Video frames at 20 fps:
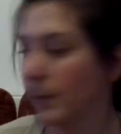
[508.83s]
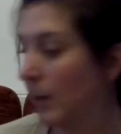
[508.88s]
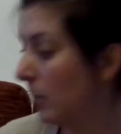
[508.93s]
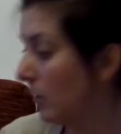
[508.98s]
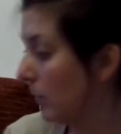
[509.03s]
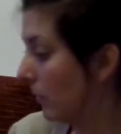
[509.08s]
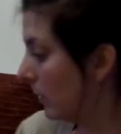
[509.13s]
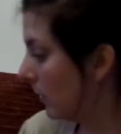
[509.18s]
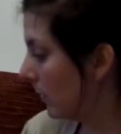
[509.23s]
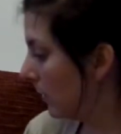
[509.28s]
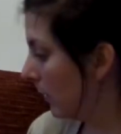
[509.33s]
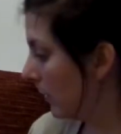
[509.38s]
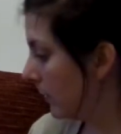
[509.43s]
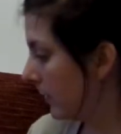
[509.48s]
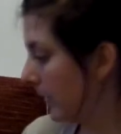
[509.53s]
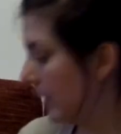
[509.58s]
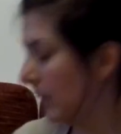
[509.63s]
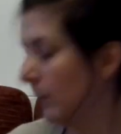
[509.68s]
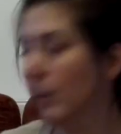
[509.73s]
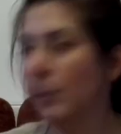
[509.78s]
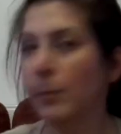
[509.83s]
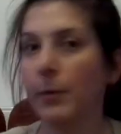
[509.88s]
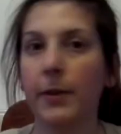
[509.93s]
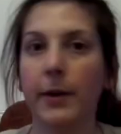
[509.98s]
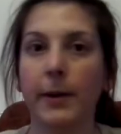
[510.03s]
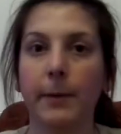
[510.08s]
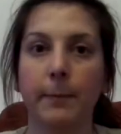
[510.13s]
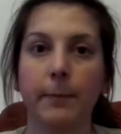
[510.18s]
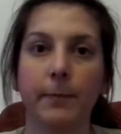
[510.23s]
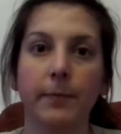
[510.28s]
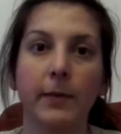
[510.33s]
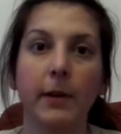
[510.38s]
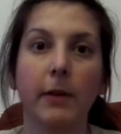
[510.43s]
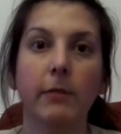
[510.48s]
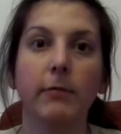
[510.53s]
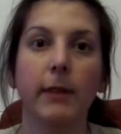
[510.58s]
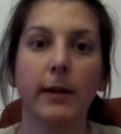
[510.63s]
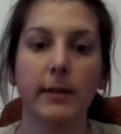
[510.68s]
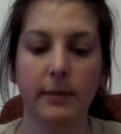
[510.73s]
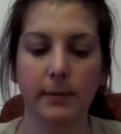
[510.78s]
Oh, I just seen one more thing
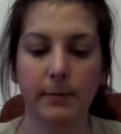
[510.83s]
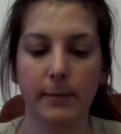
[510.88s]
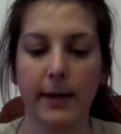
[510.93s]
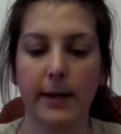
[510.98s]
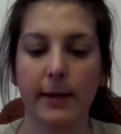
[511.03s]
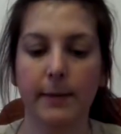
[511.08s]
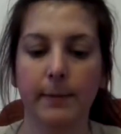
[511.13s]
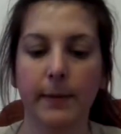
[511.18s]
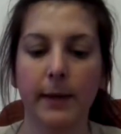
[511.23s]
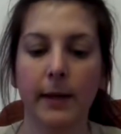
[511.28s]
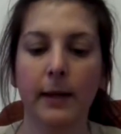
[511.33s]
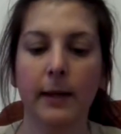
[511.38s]
randomly.